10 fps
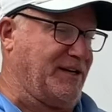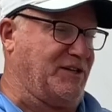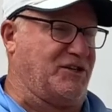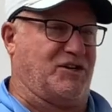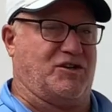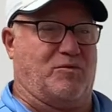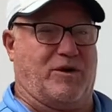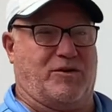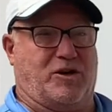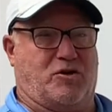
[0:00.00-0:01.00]
a decision of
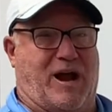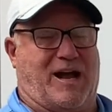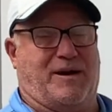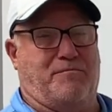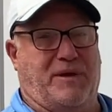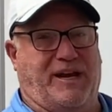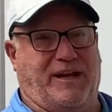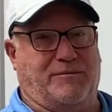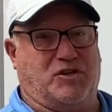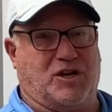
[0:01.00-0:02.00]
whether to crack a
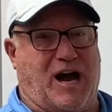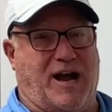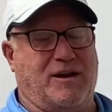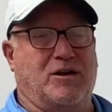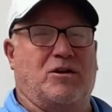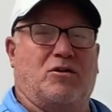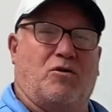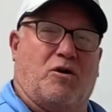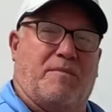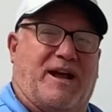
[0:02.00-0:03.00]
medium shot
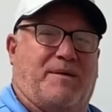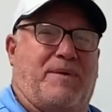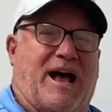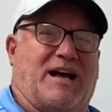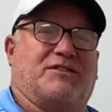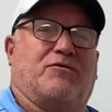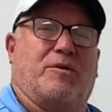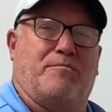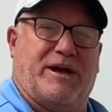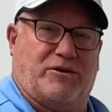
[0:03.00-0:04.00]
or make a pass for a
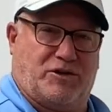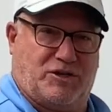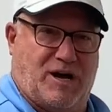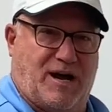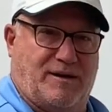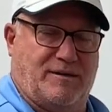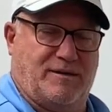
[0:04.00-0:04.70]
better shot.